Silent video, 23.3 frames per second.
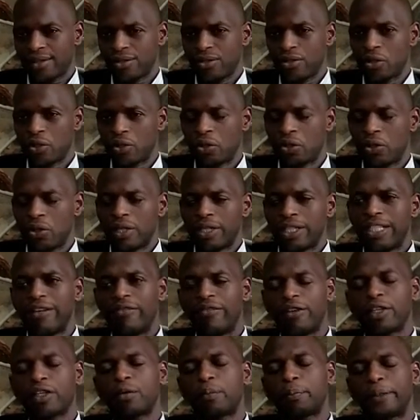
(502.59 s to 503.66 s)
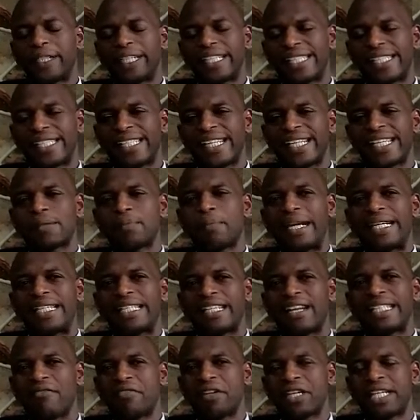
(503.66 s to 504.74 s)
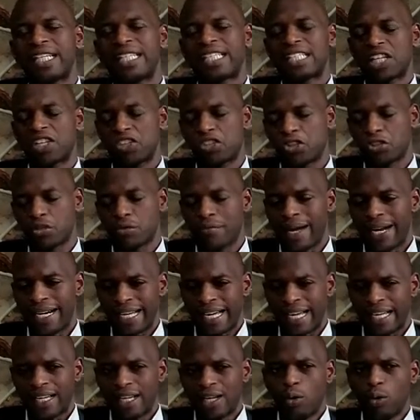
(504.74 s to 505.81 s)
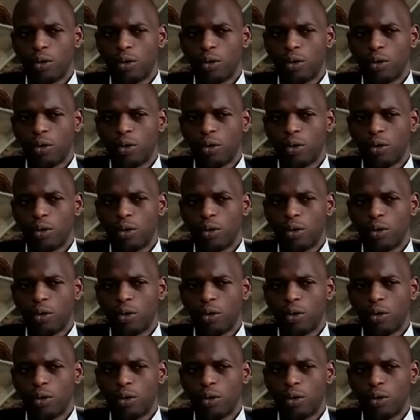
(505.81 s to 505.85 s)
You know, develop resilience, but in a very intentional manner.